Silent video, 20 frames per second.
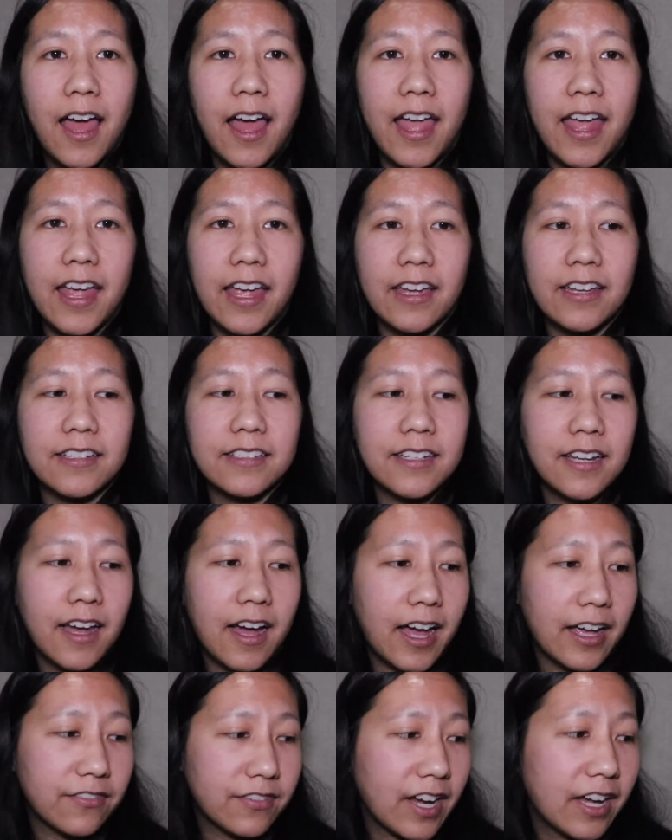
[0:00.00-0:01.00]
And
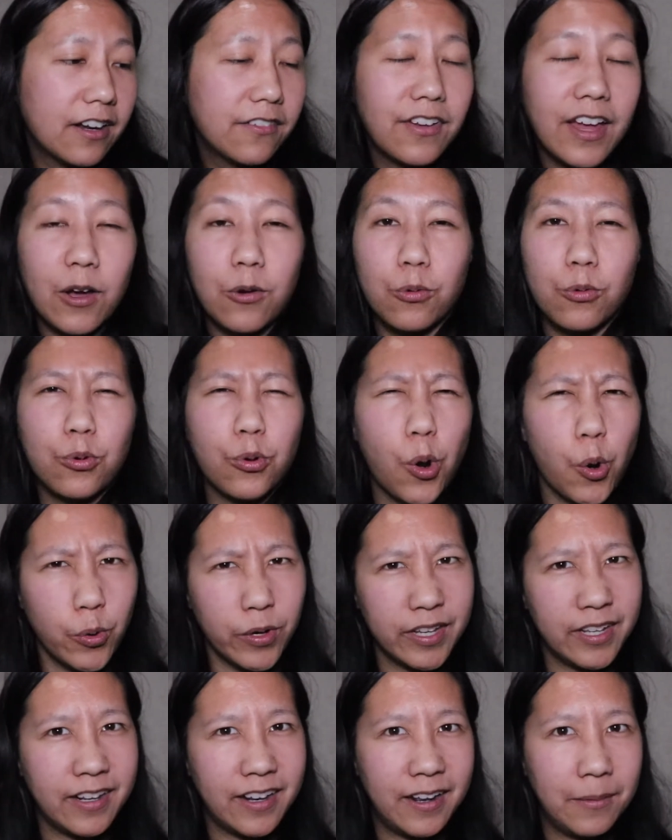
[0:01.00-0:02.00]
I've kind of outgrown
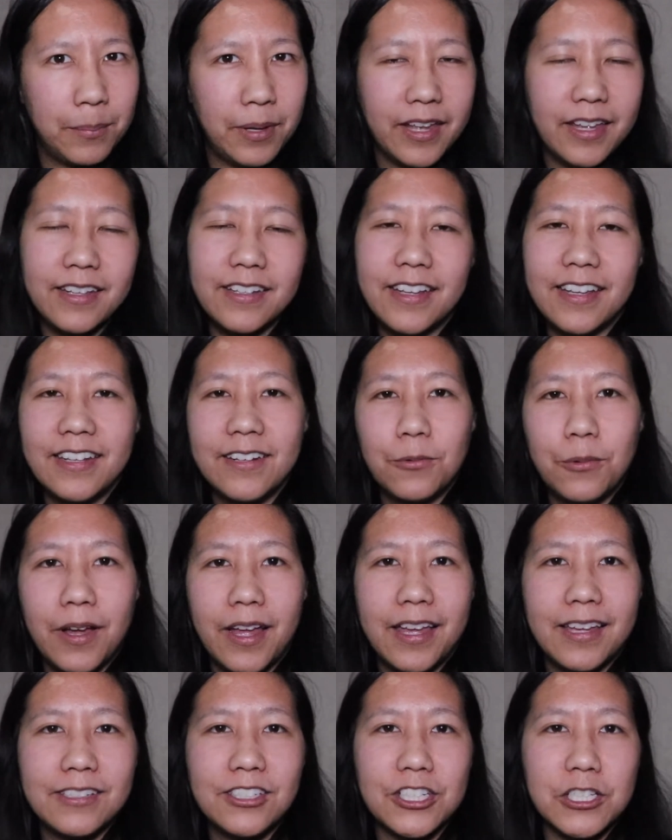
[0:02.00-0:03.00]
it a bit in a
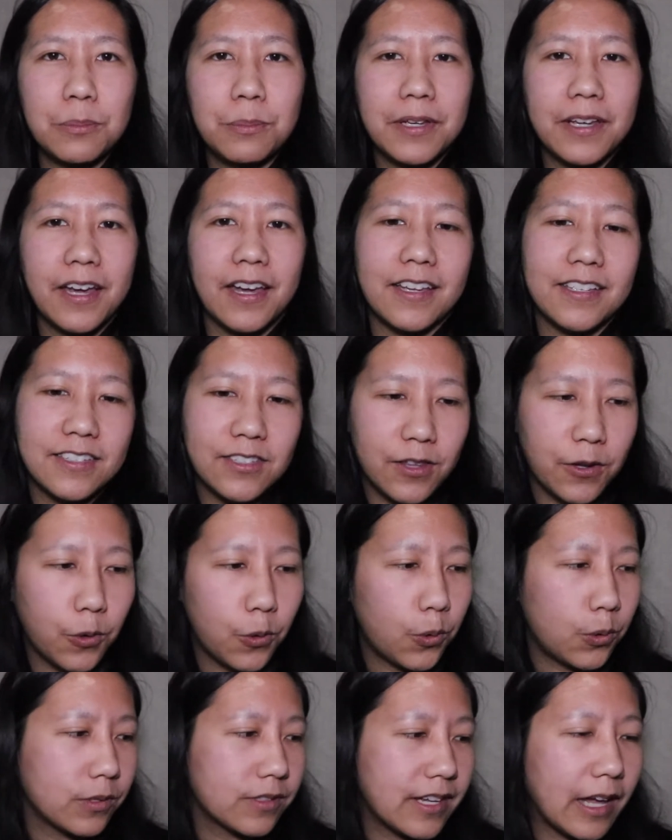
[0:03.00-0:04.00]
way, just because the
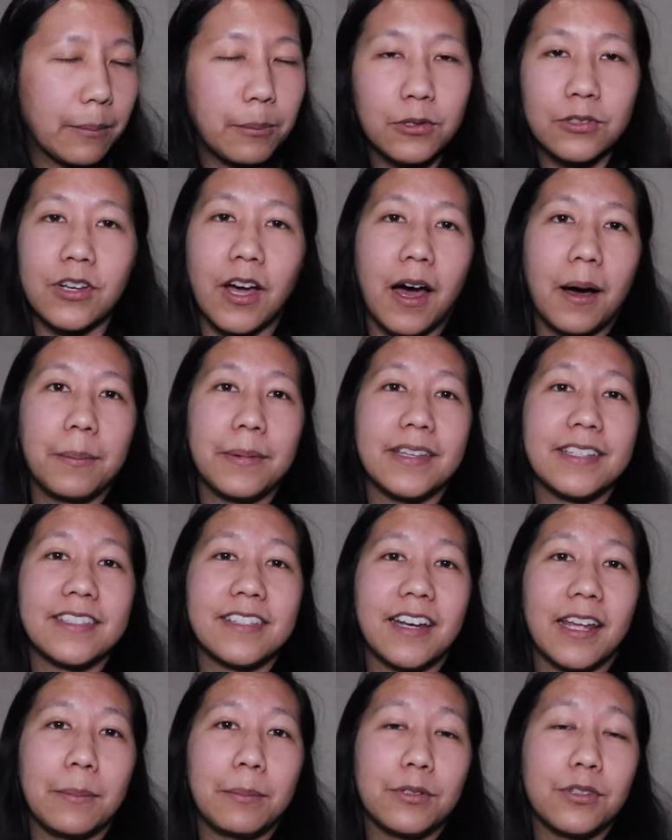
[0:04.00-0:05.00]
whole tabletop
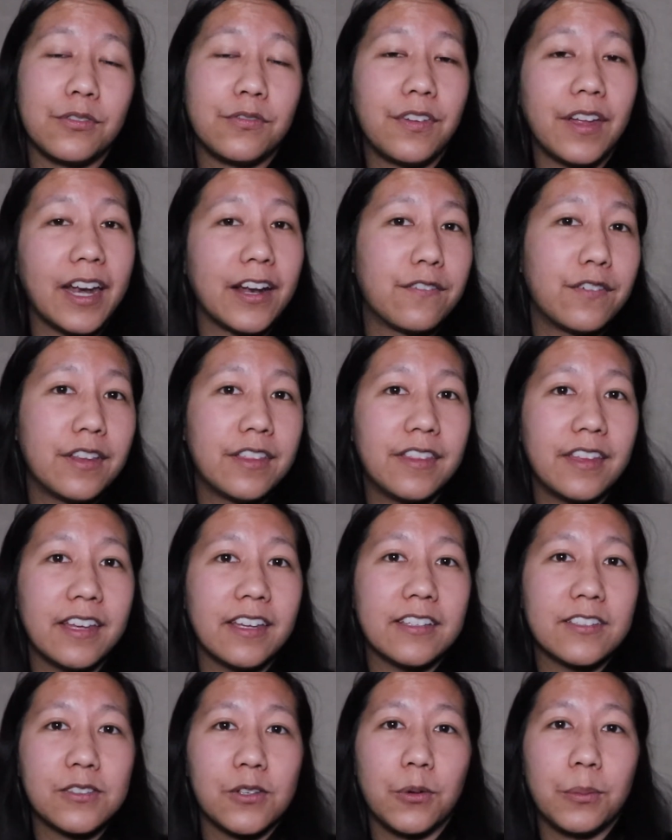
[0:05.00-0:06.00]
isn't able to fit
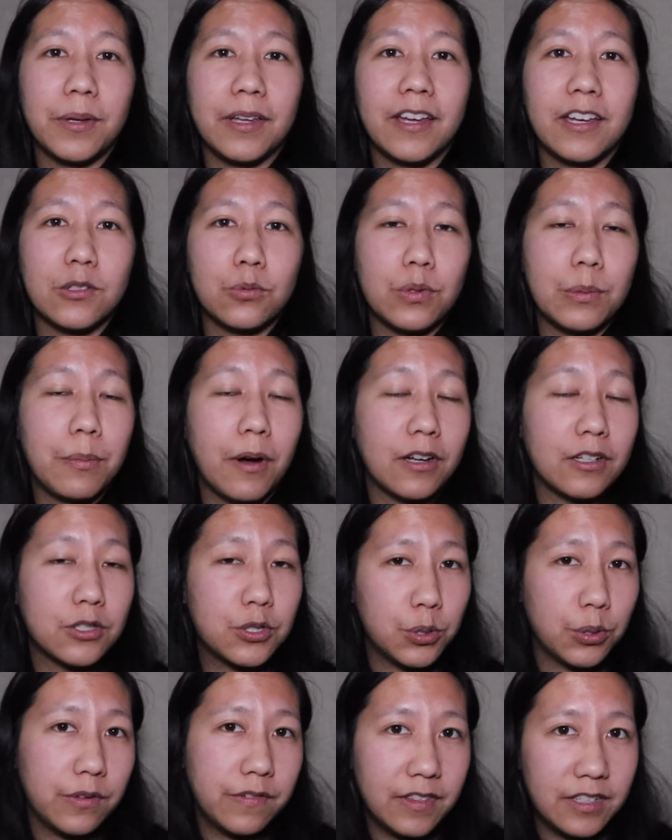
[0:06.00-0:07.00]
everything. So because we bought
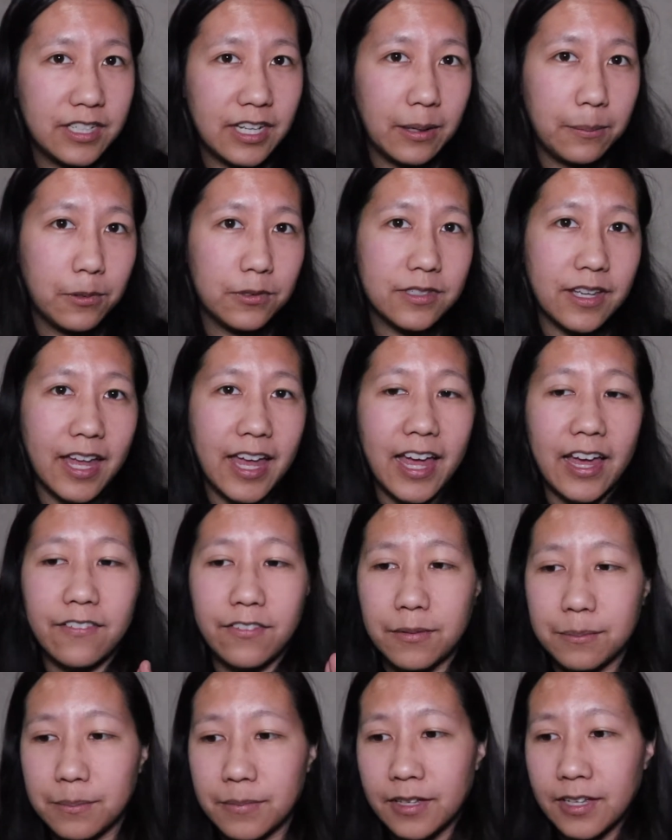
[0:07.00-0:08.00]
2 of the tables, I have
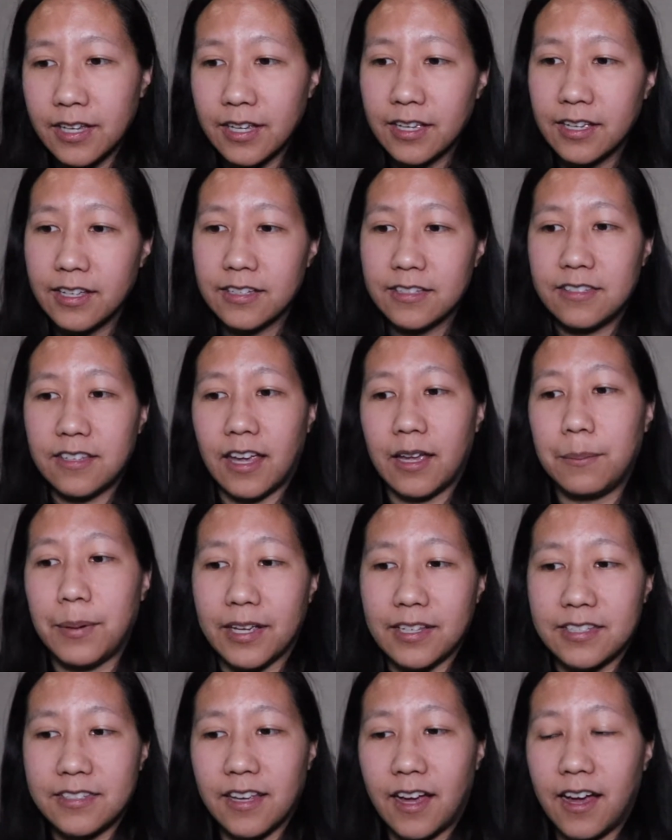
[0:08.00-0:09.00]
them side by
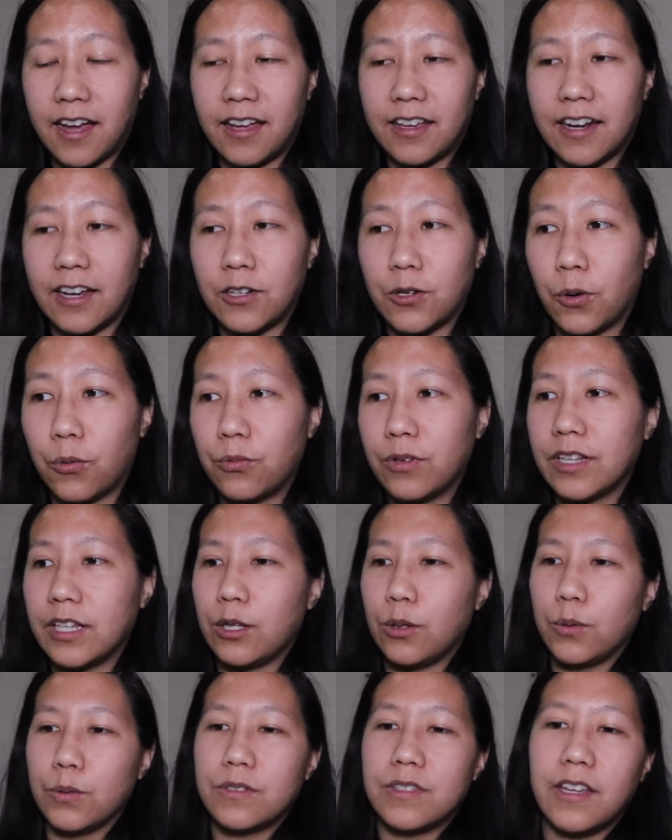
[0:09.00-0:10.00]
side. I don't really
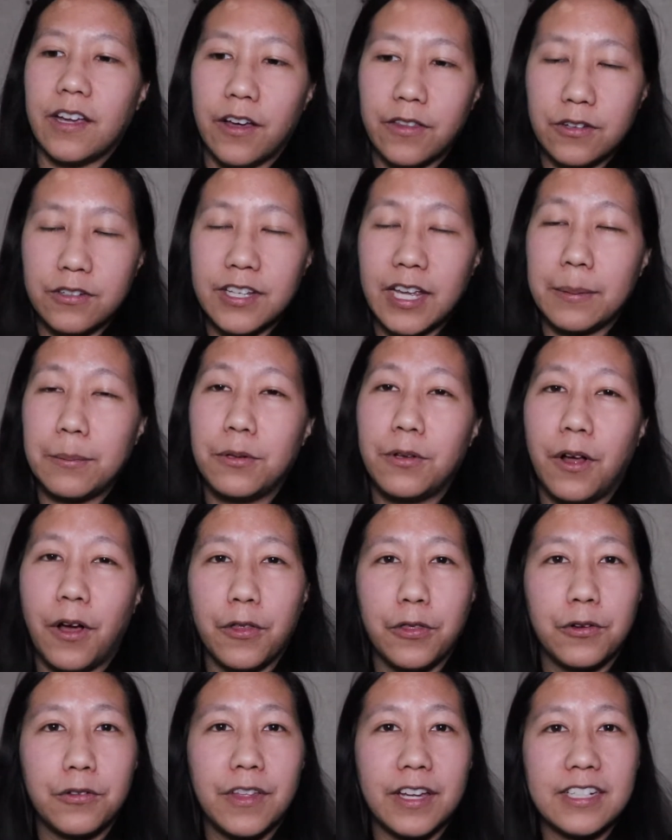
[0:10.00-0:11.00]
use the other table
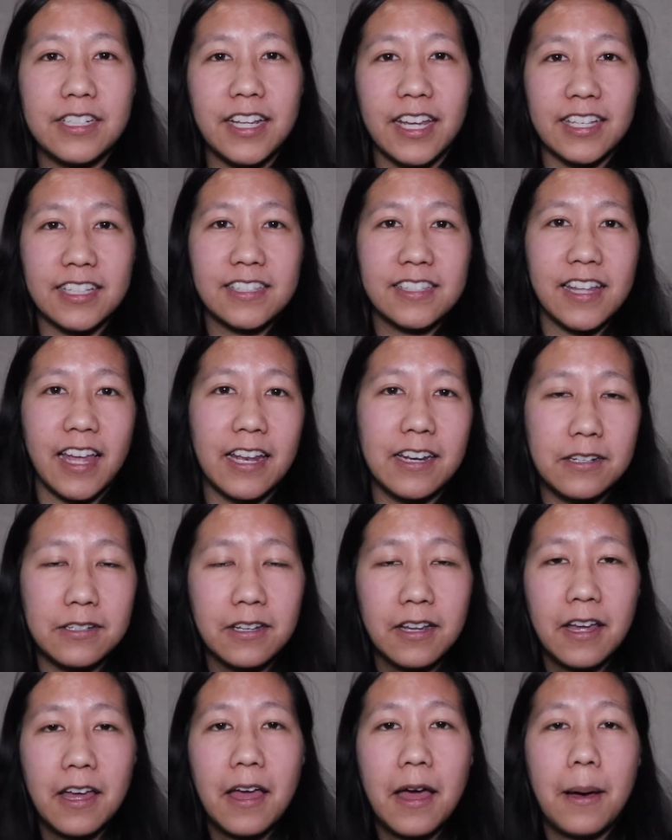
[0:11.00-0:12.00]
other than to extend
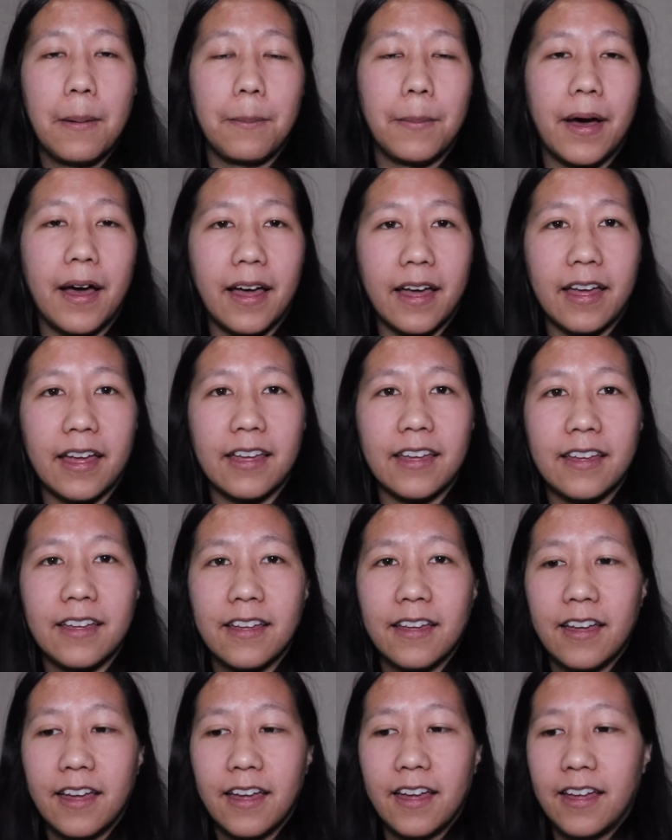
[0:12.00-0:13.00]
my
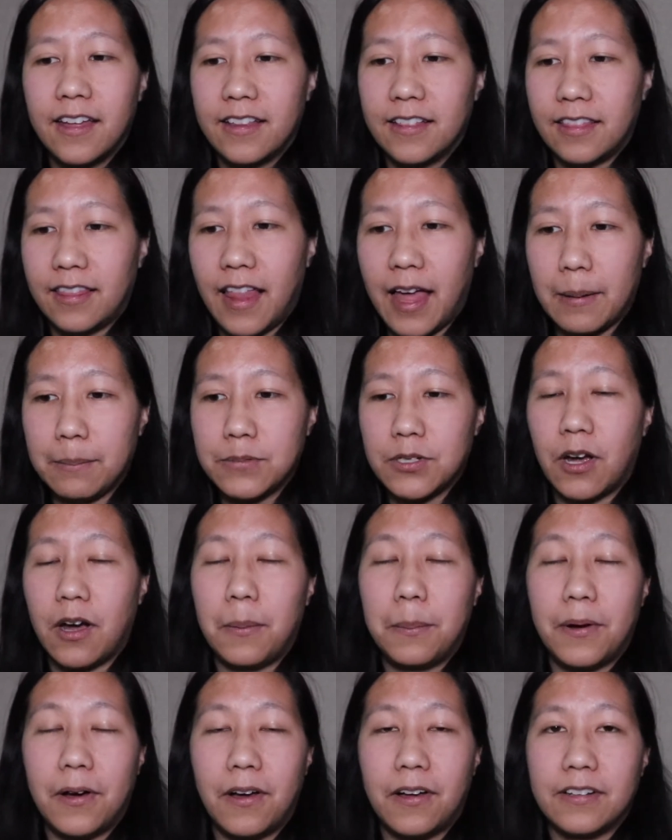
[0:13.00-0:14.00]

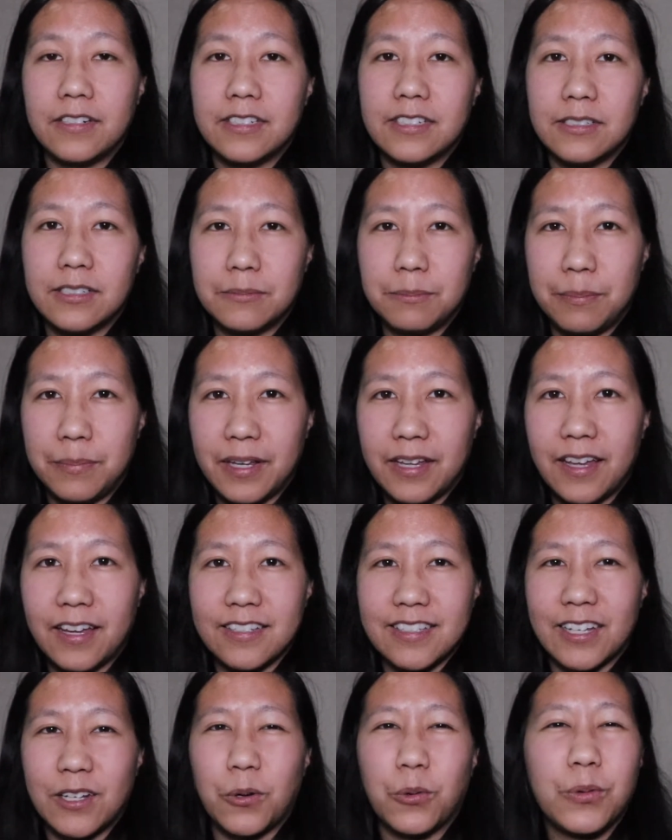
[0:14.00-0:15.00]
laptop on,
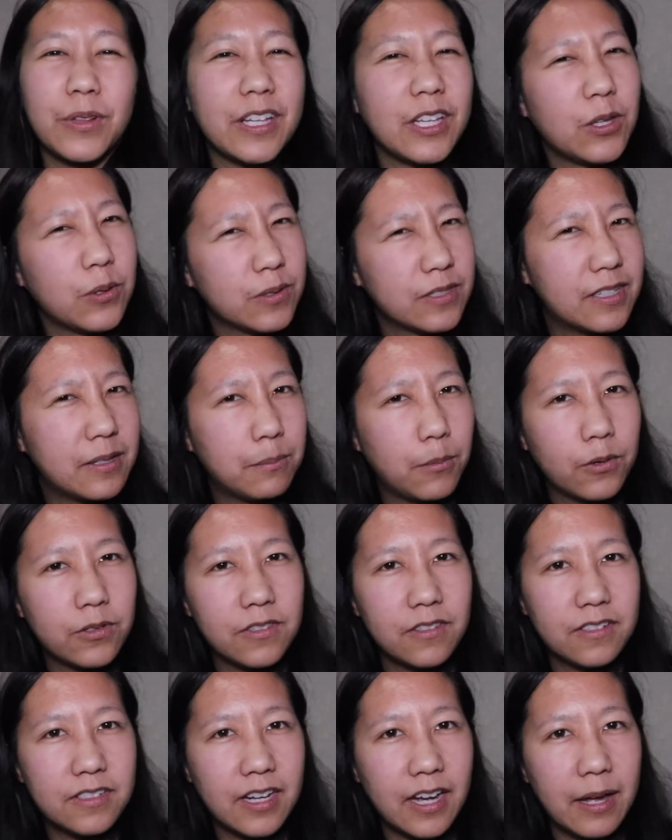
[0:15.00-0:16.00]
because I don't really use it most
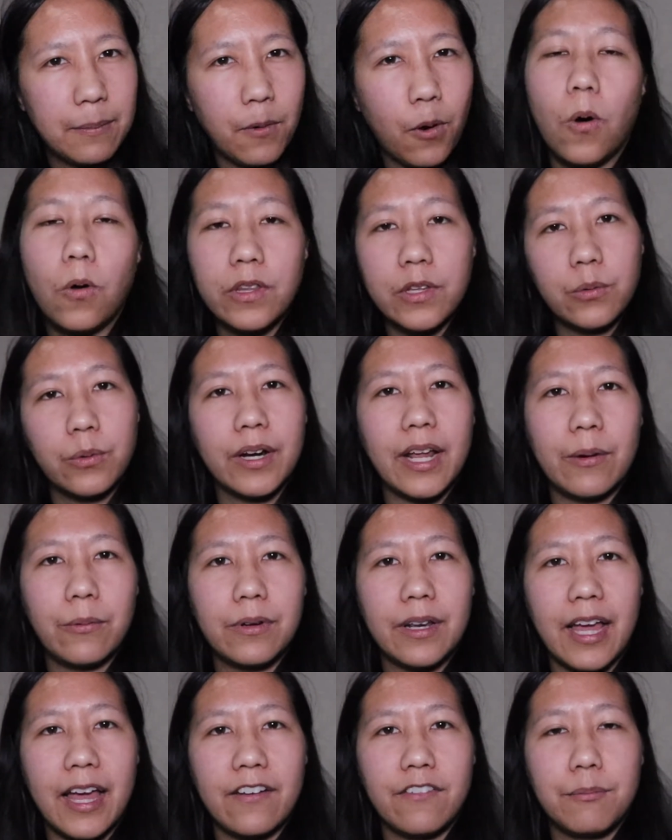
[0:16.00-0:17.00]
of the time. Only when I
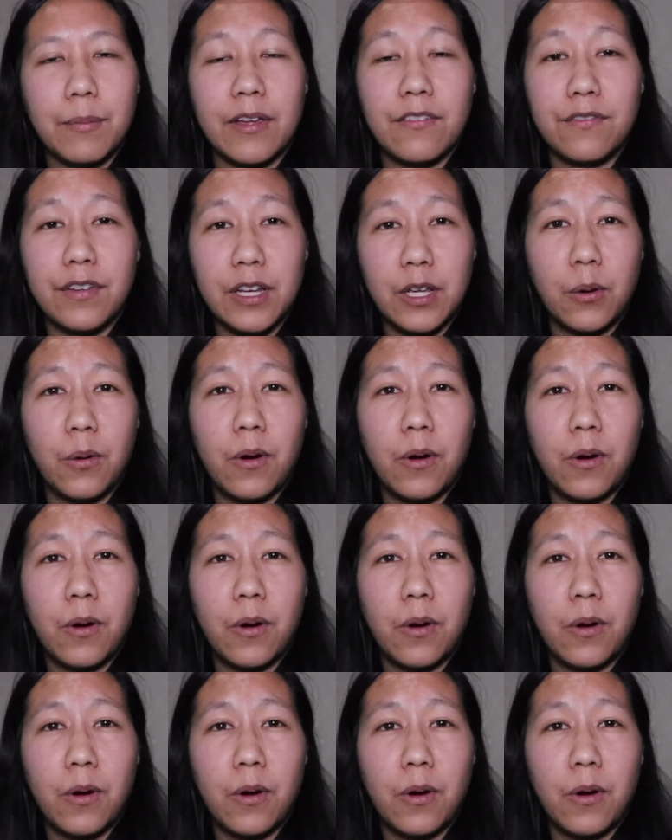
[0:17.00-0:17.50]
would have my video